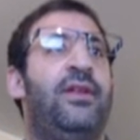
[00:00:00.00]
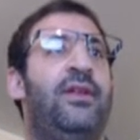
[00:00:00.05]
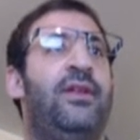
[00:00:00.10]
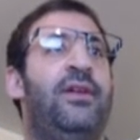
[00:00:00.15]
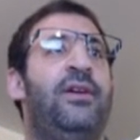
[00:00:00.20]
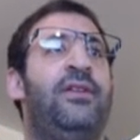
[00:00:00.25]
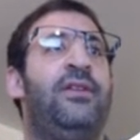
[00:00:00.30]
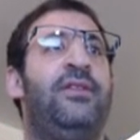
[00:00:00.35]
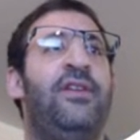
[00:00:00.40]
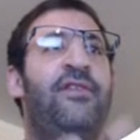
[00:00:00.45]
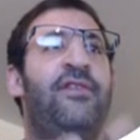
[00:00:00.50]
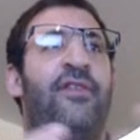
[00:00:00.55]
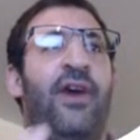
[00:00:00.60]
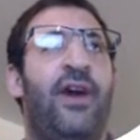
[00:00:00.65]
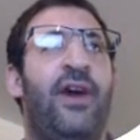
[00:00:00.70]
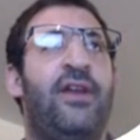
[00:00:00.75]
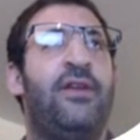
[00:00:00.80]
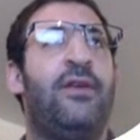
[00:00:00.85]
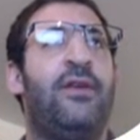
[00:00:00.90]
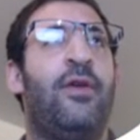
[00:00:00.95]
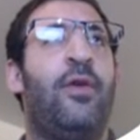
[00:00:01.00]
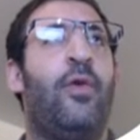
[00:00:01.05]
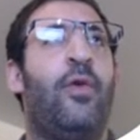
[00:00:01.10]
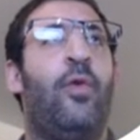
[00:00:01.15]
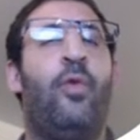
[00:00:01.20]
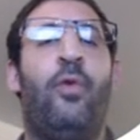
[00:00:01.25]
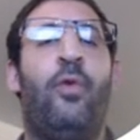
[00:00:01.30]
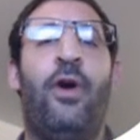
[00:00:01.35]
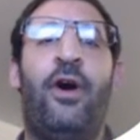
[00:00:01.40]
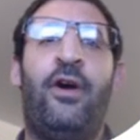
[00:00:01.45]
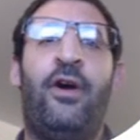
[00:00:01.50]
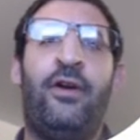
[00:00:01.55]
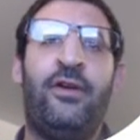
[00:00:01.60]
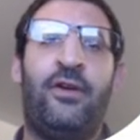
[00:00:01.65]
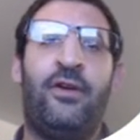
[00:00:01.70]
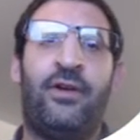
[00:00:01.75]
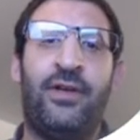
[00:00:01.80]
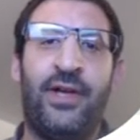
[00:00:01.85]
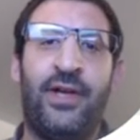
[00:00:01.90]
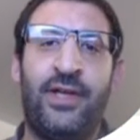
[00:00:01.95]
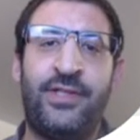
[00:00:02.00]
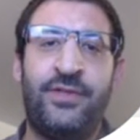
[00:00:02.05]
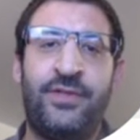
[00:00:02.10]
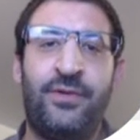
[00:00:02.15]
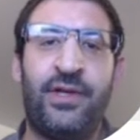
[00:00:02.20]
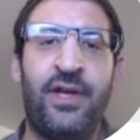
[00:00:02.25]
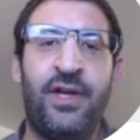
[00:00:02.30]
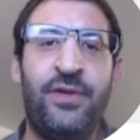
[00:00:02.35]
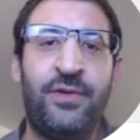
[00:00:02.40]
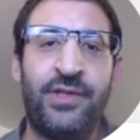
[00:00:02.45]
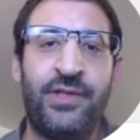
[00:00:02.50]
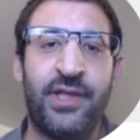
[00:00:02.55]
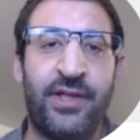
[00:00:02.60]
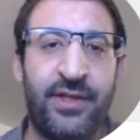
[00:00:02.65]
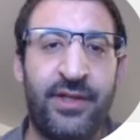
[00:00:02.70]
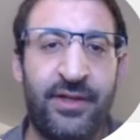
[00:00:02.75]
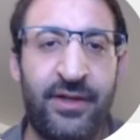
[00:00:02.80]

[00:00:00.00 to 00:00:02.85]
is defined where your class you can use it.